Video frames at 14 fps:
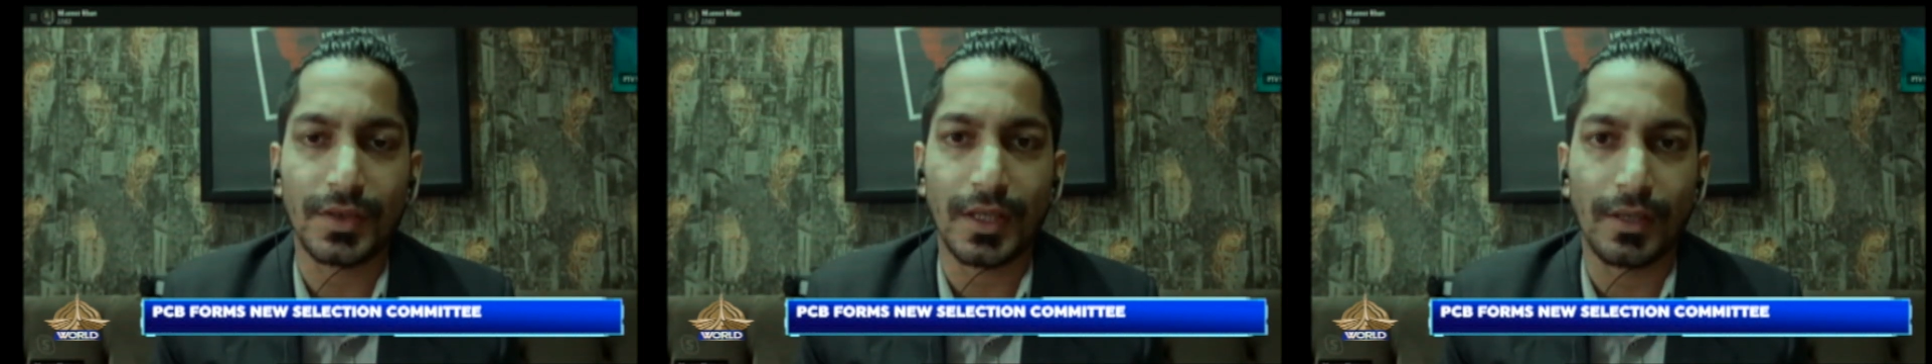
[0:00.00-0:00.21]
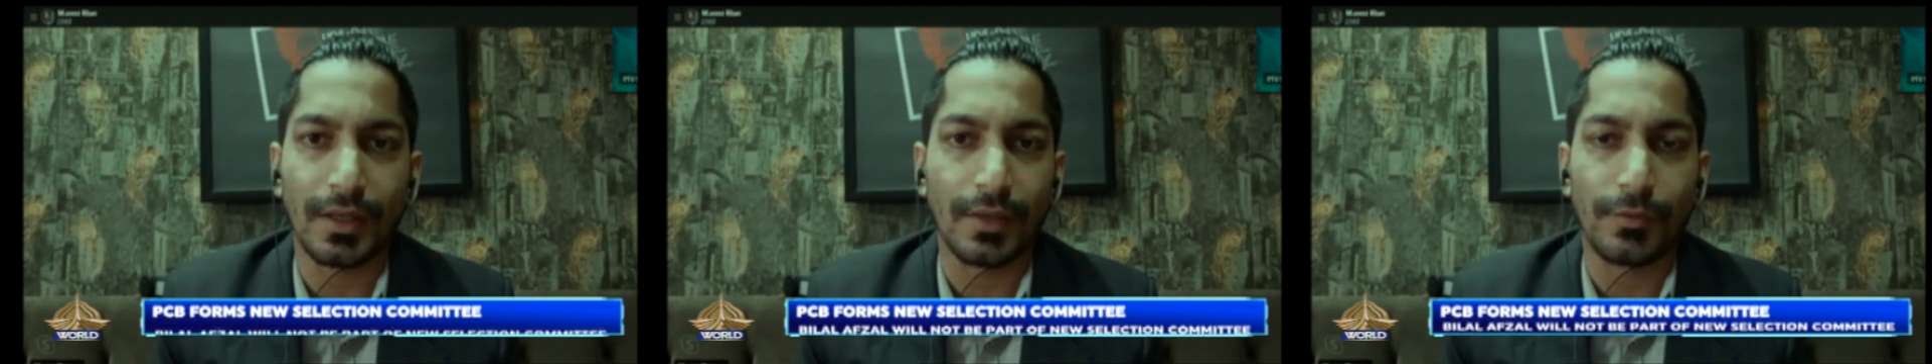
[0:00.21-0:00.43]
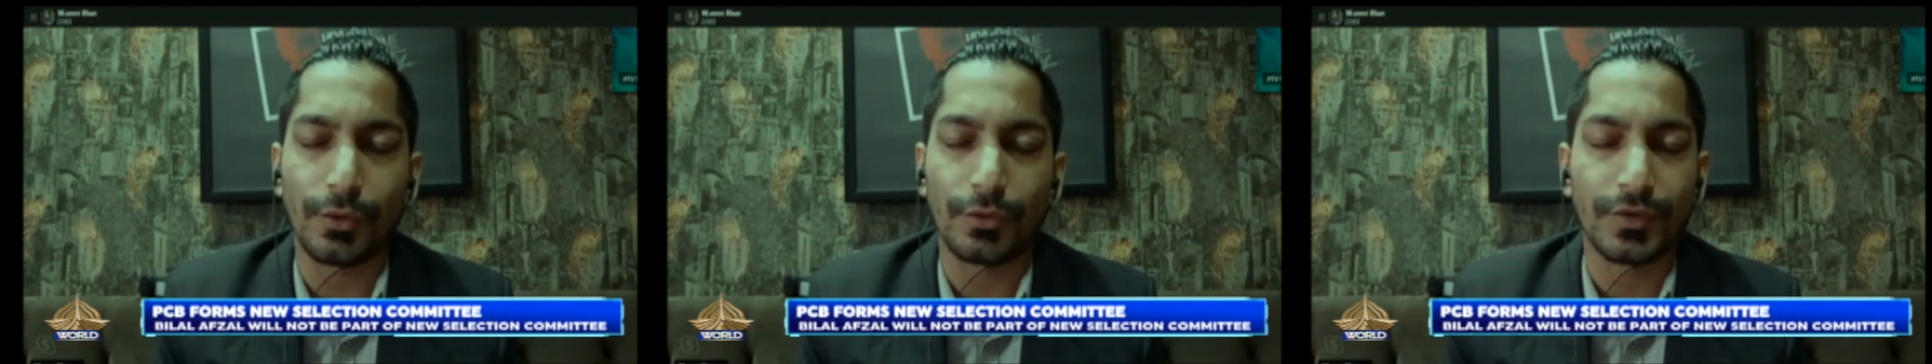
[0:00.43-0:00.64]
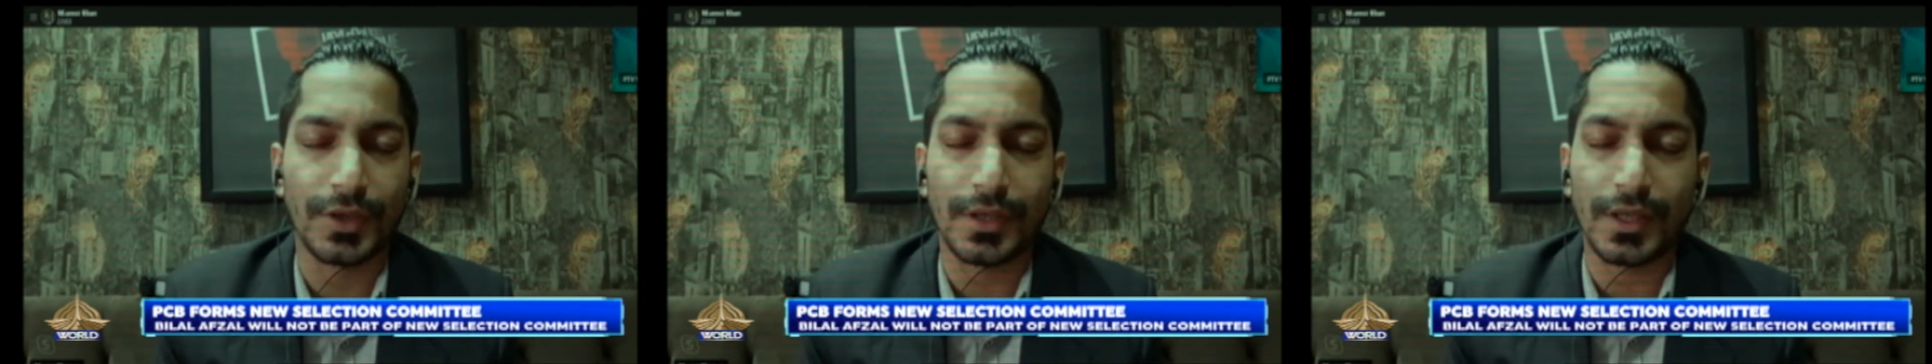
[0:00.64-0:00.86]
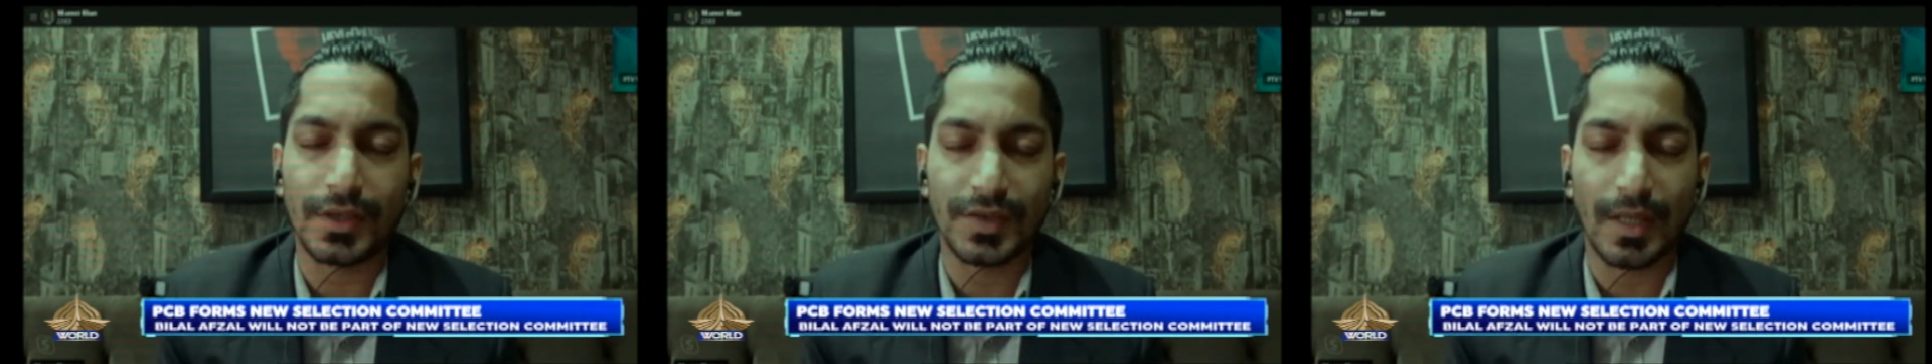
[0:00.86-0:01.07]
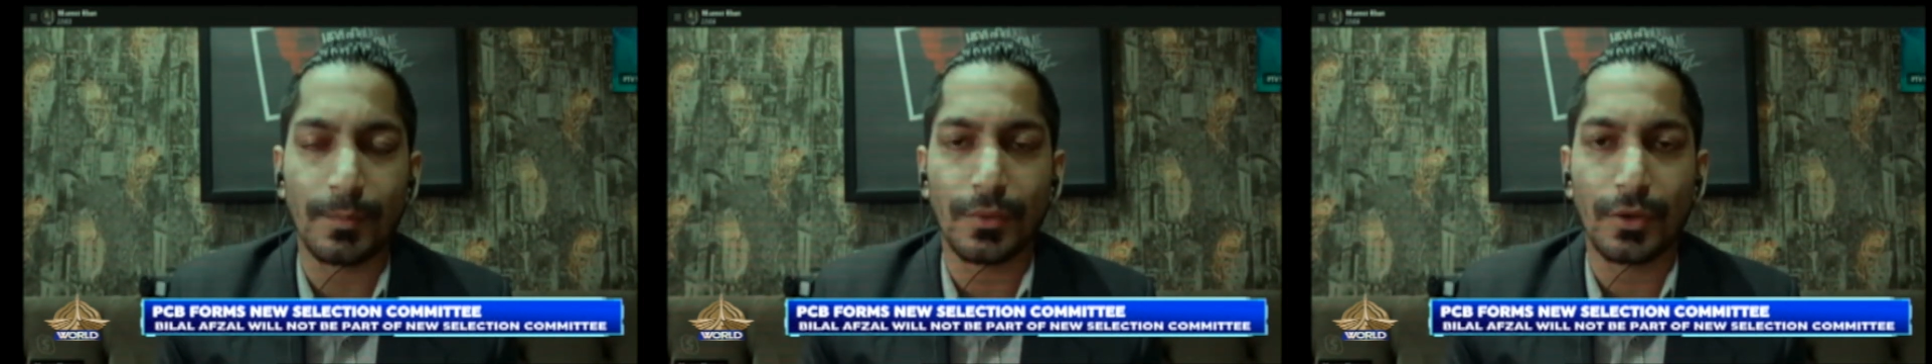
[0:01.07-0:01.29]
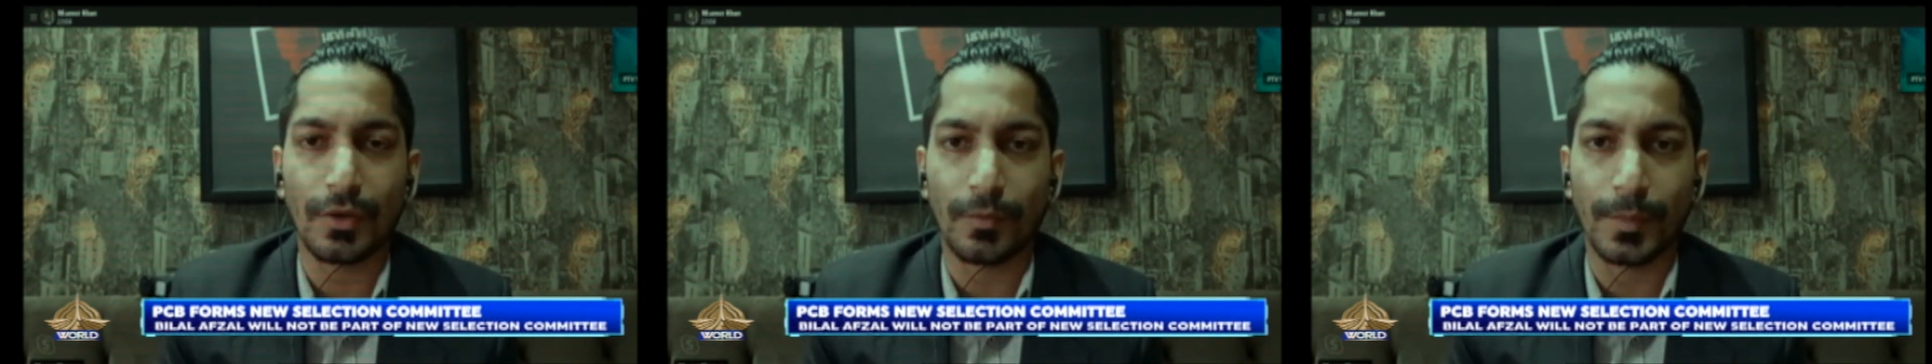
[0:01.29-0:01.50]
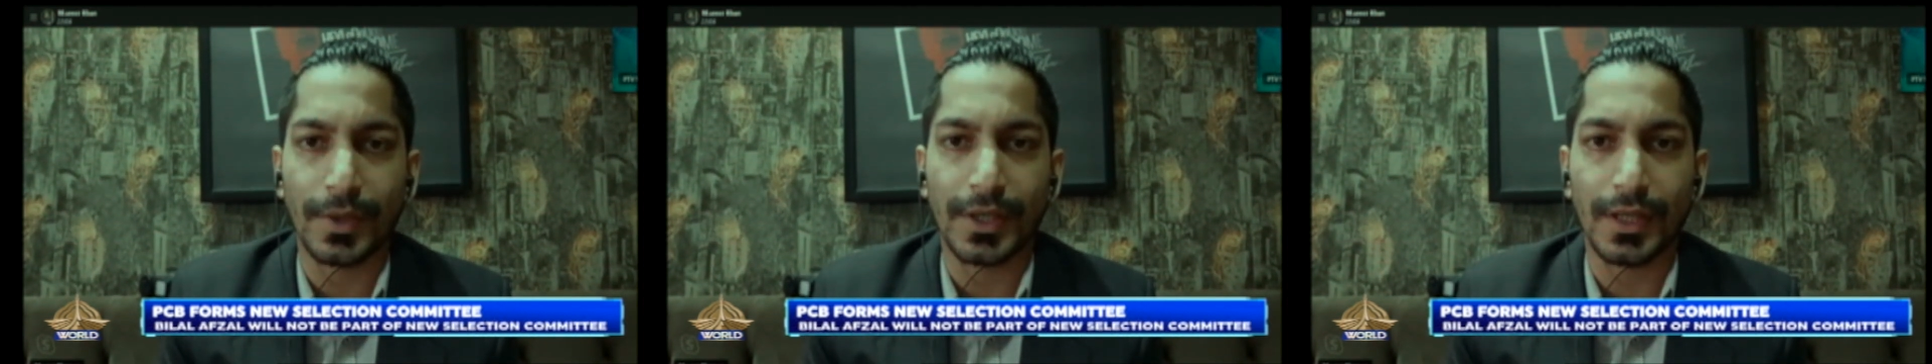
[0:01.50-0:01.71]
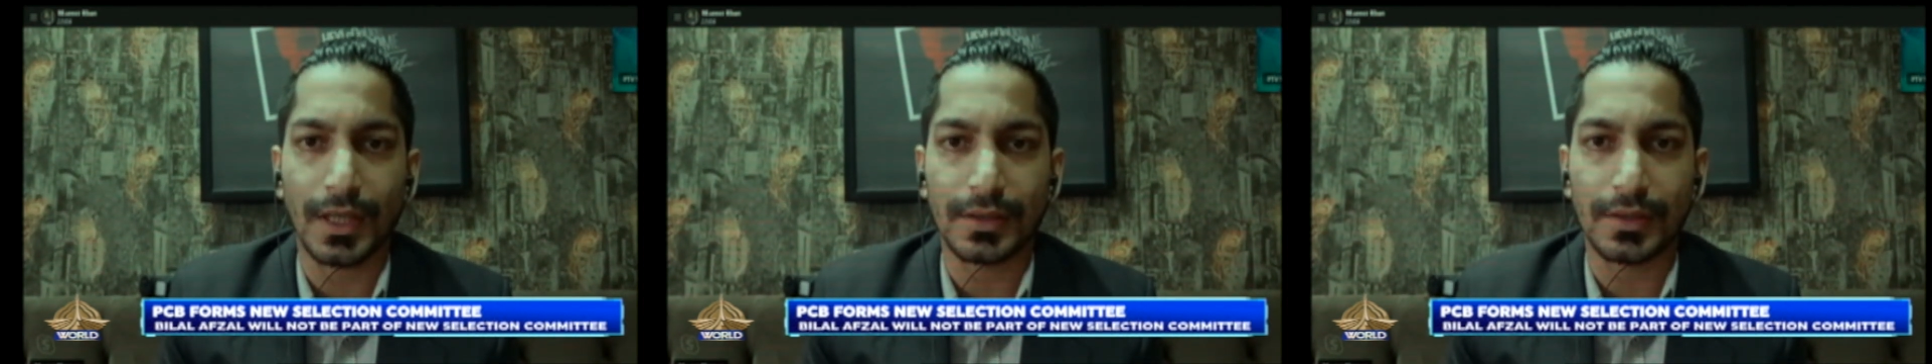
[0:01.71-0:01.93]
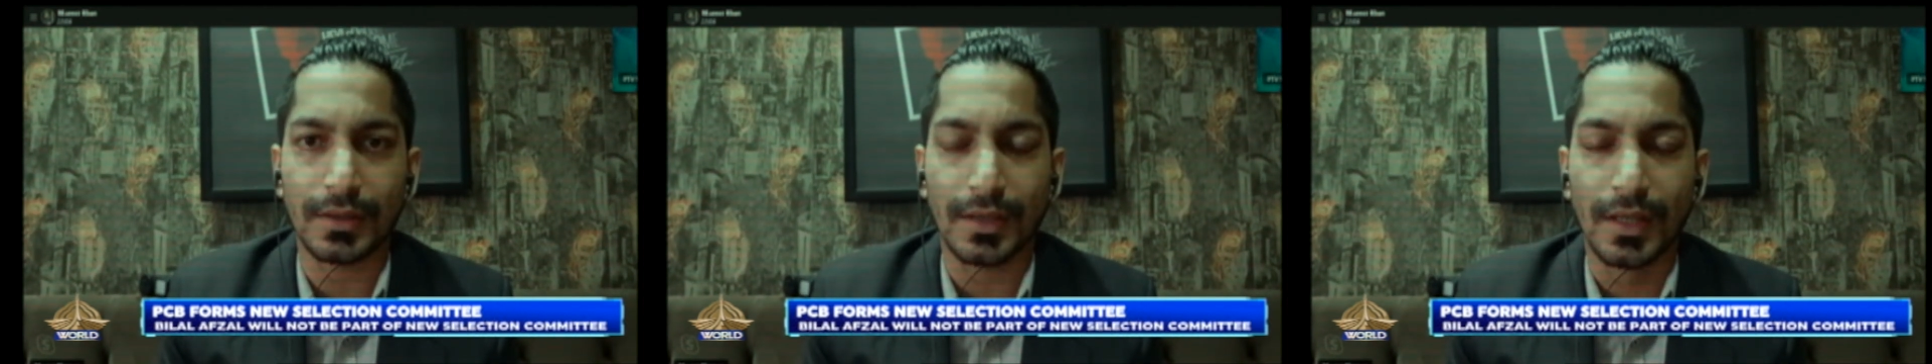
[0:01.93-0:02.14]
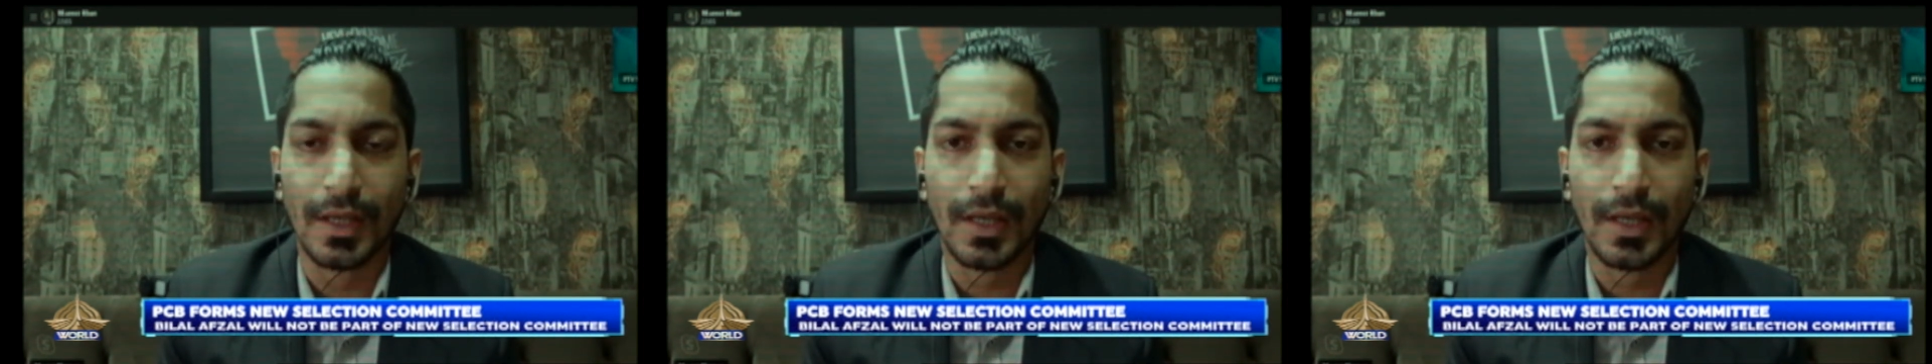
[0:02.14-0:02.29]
if you see the example of Mickey Arthur,